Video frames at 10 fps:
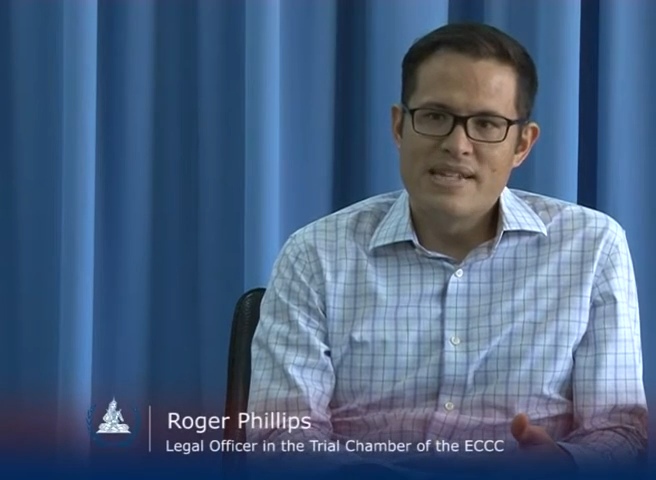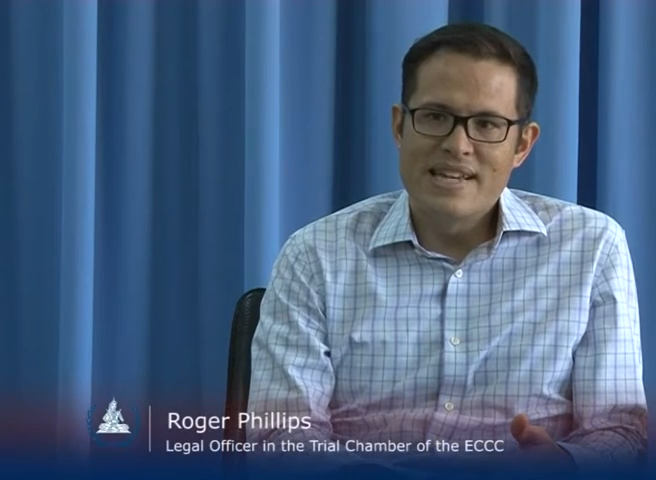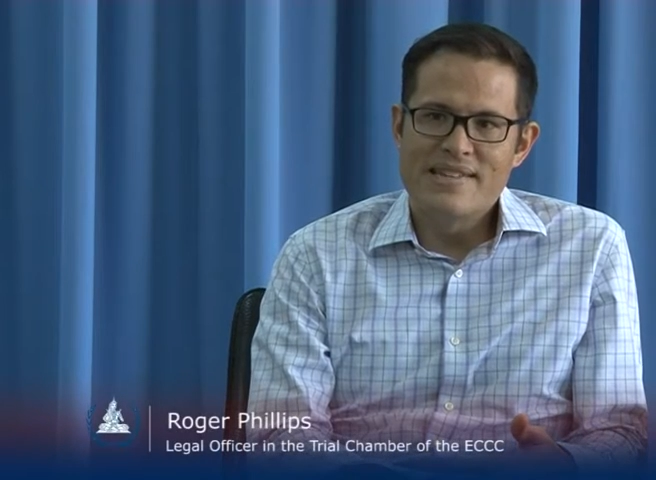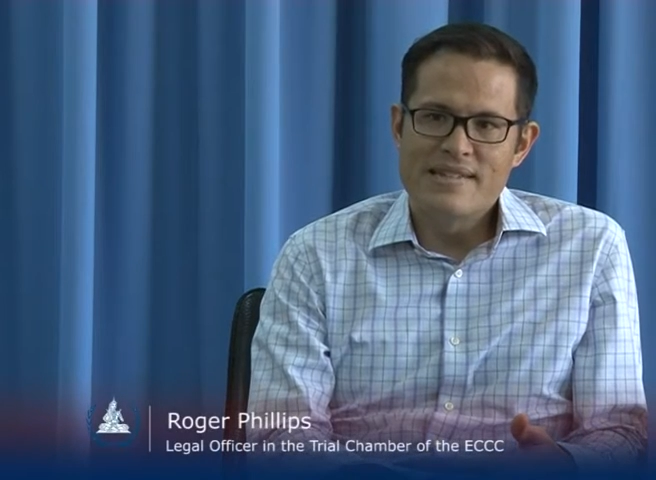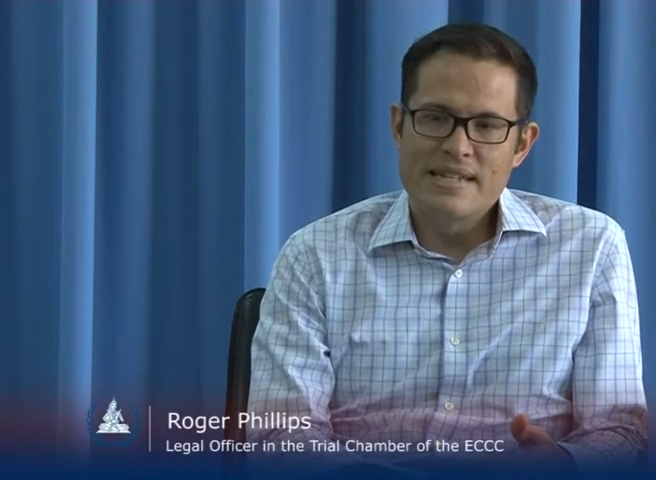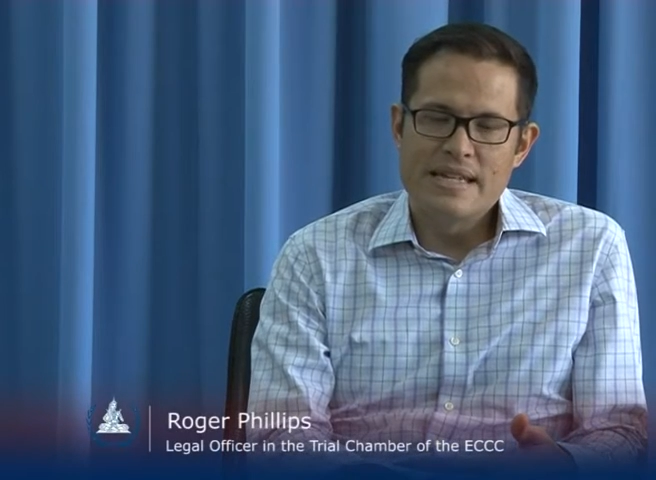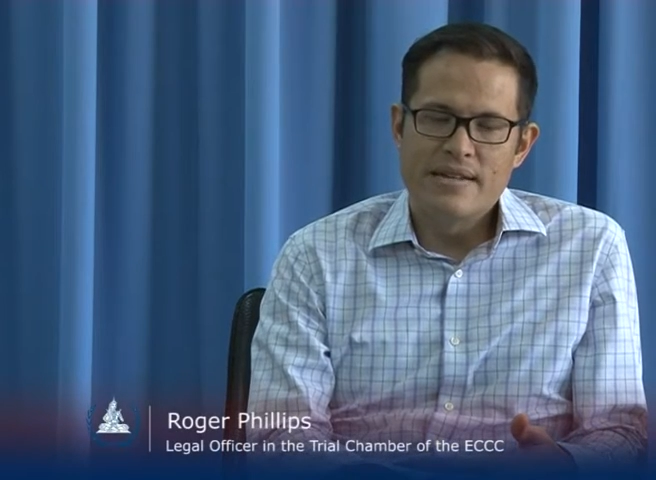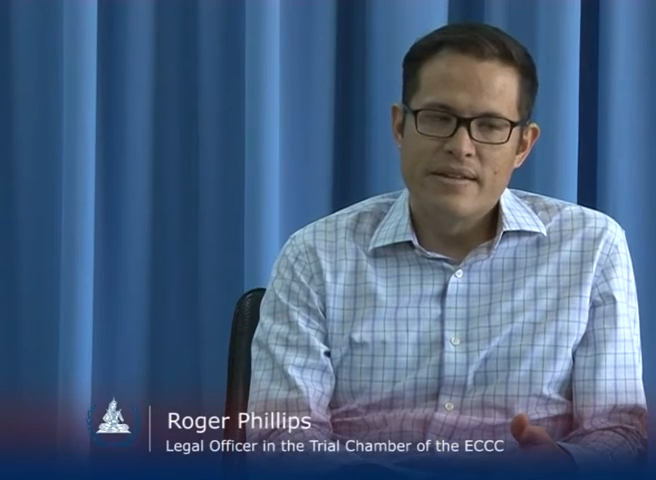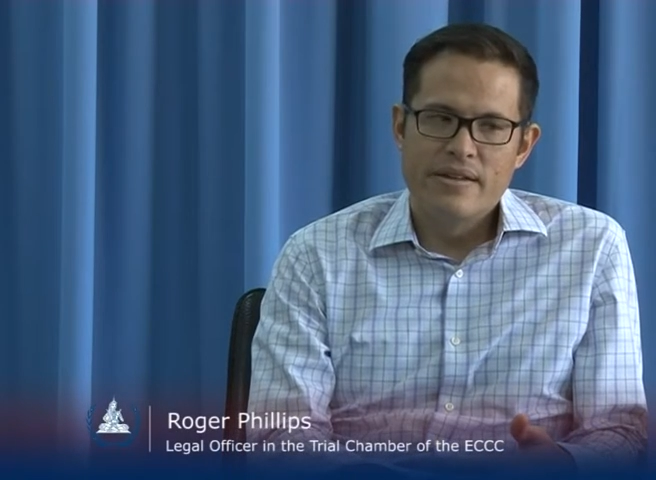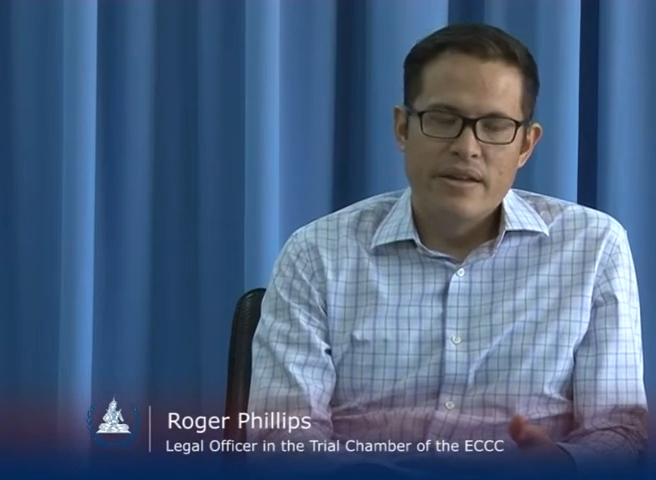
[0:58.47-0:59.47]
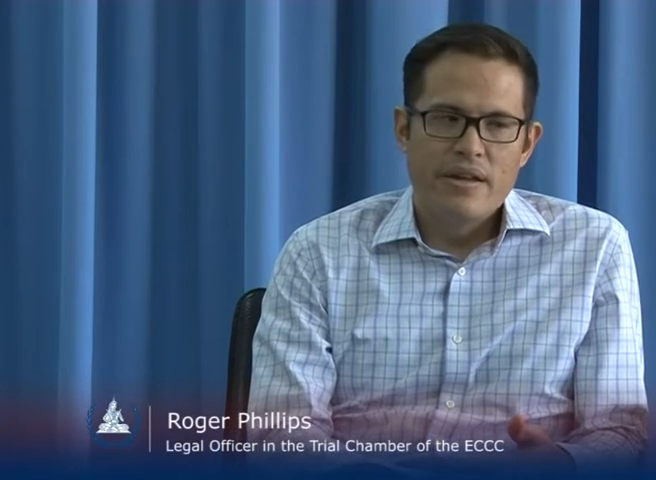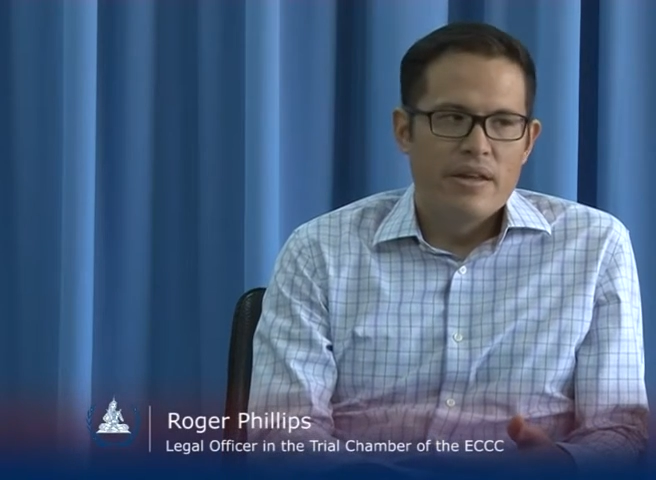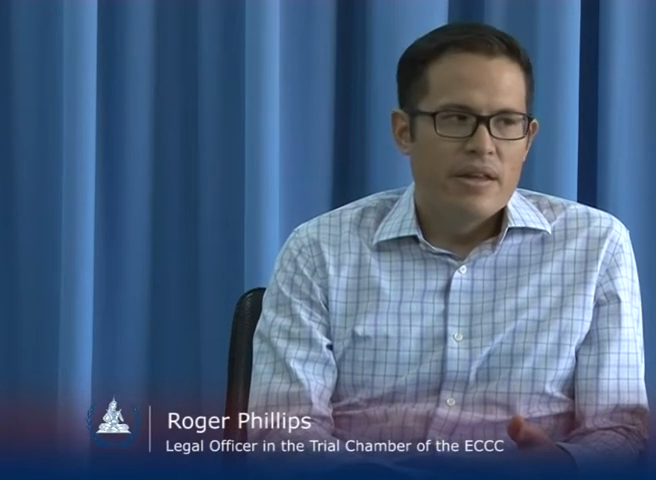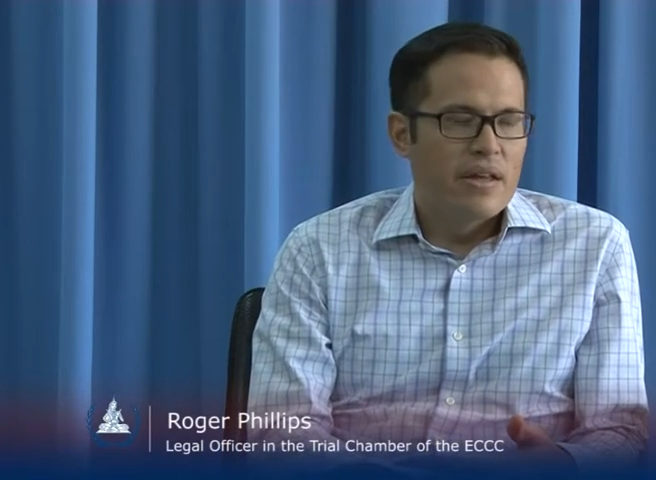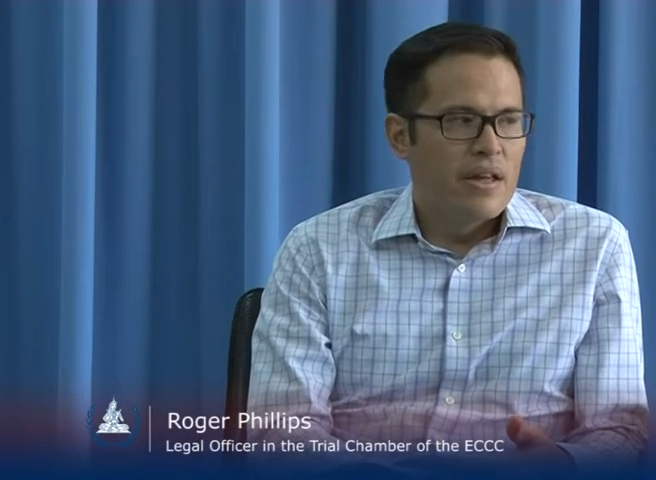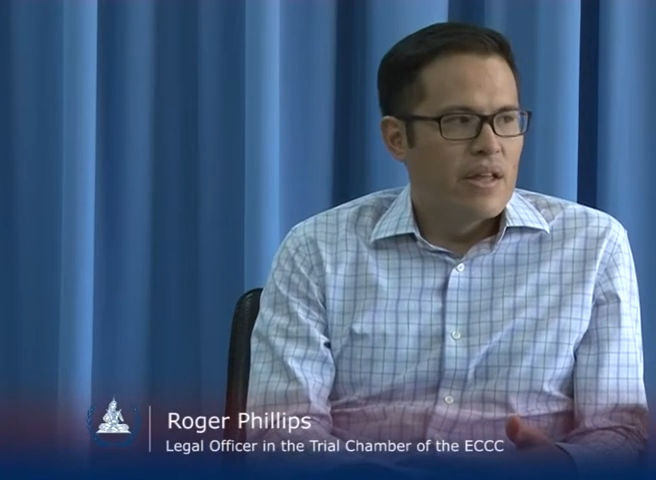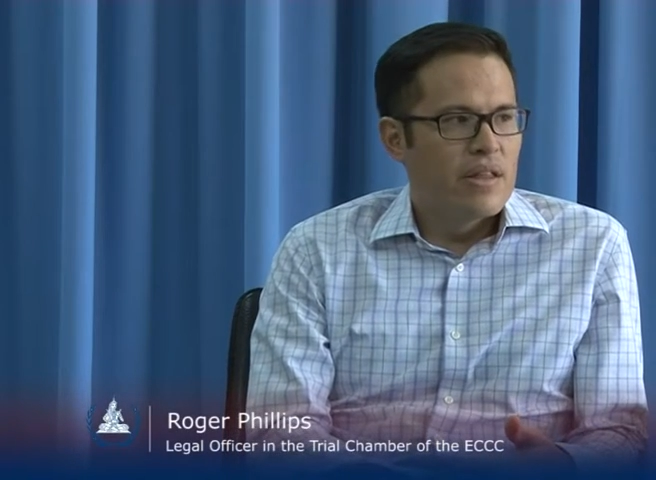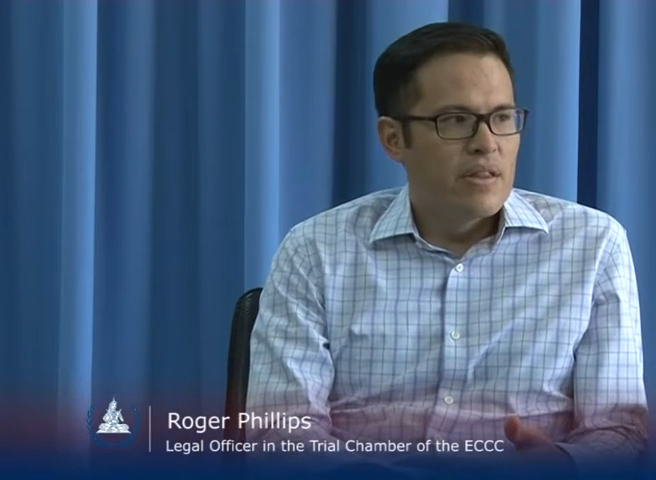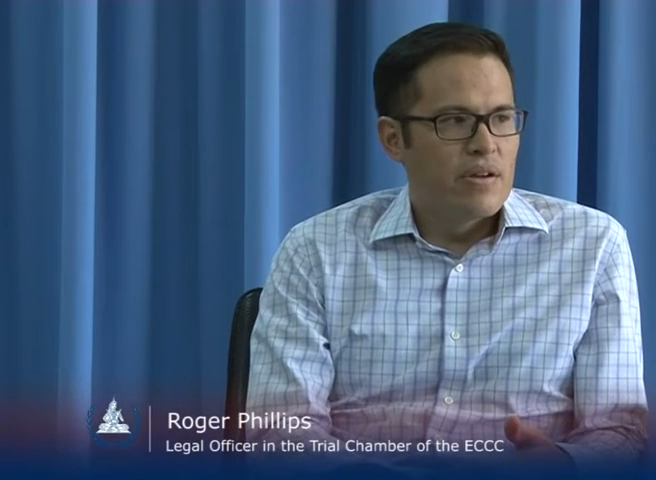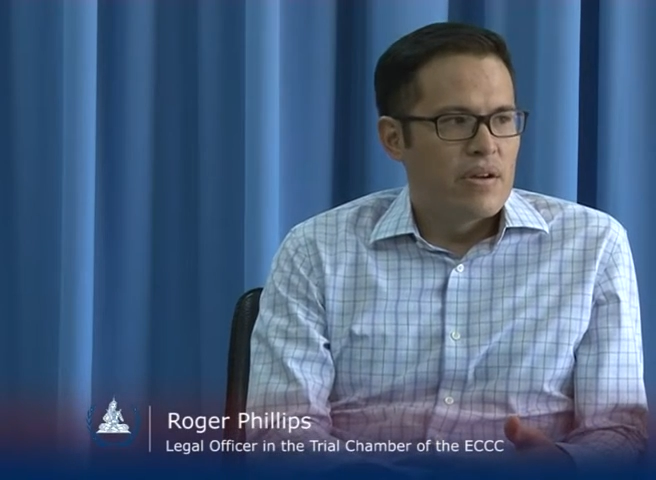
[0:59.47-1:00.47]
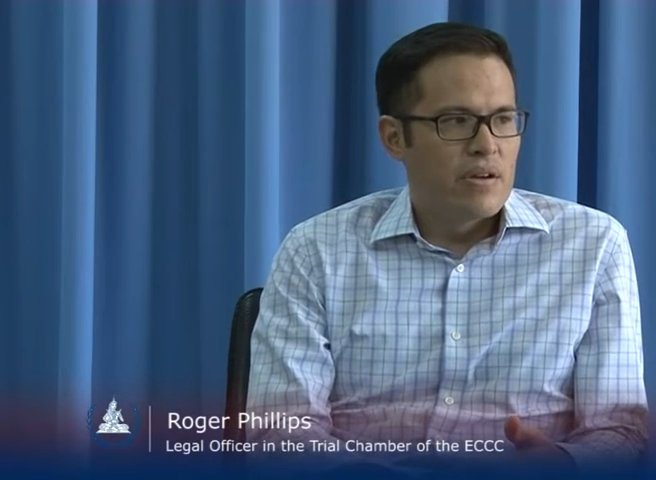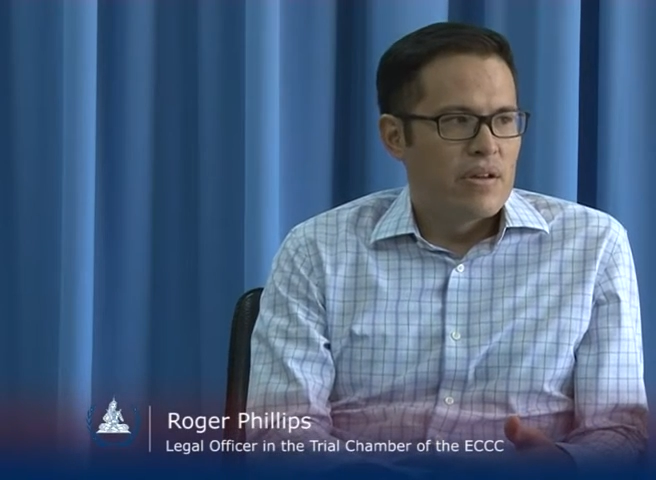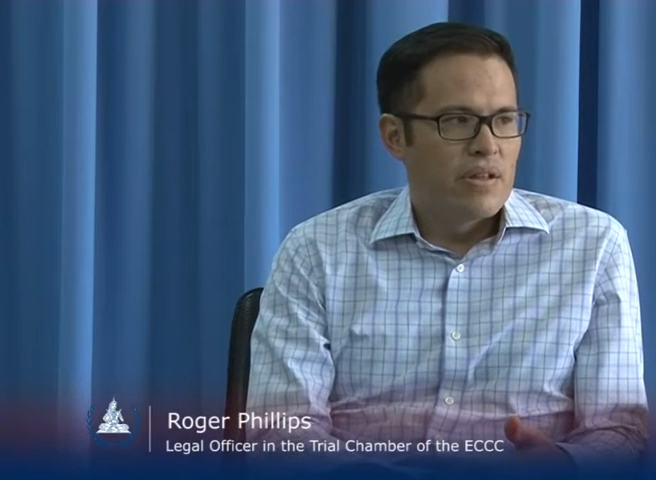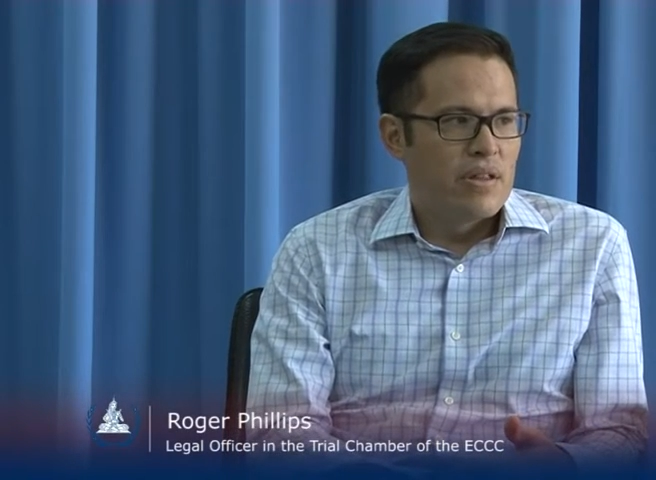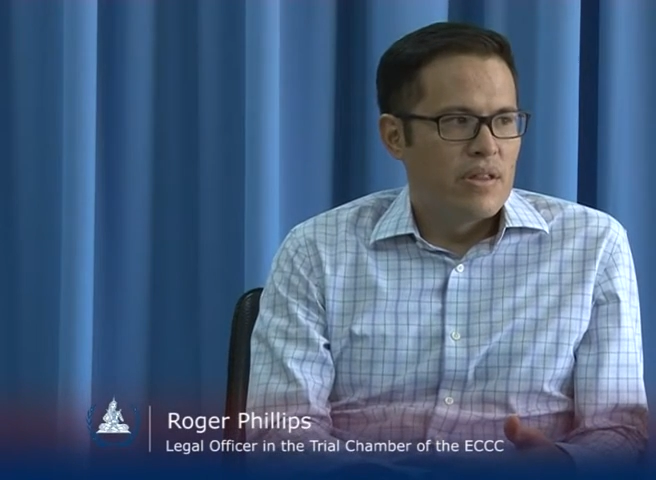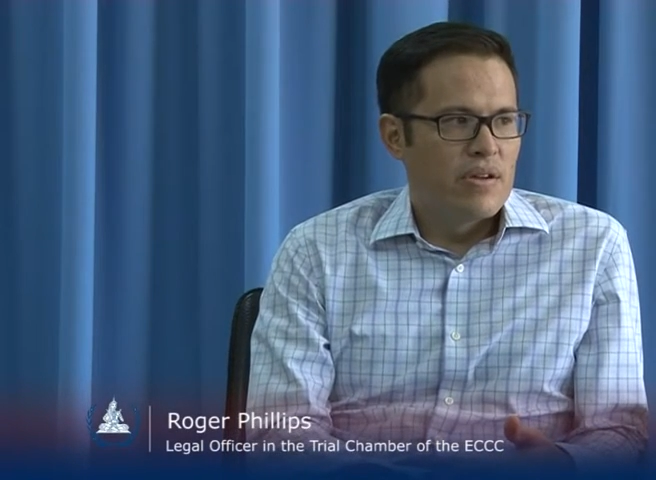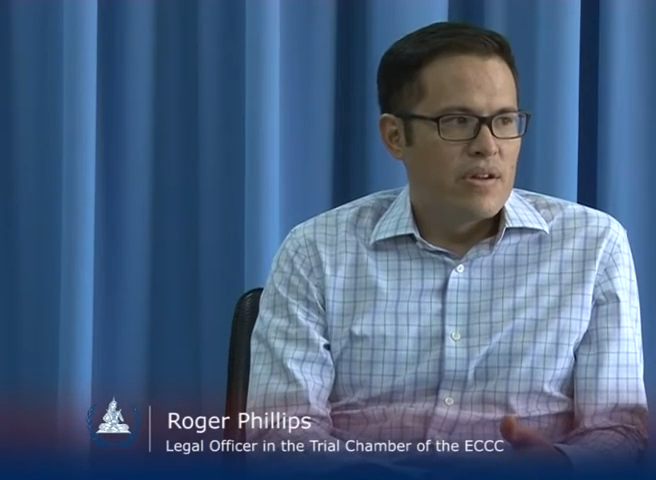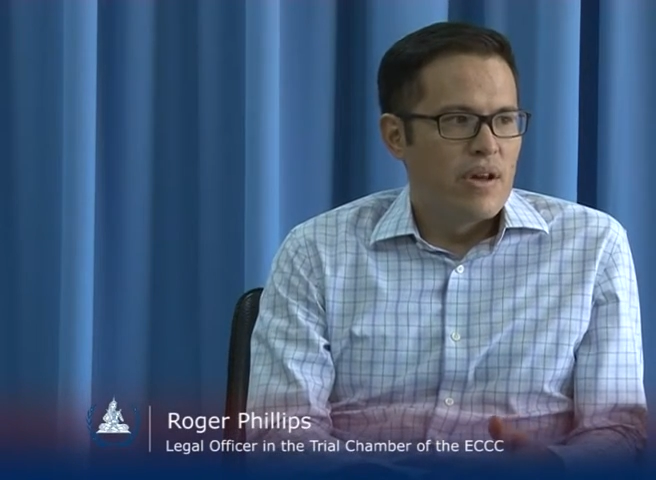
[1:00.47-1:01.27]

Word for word: Tanzania. There, there are a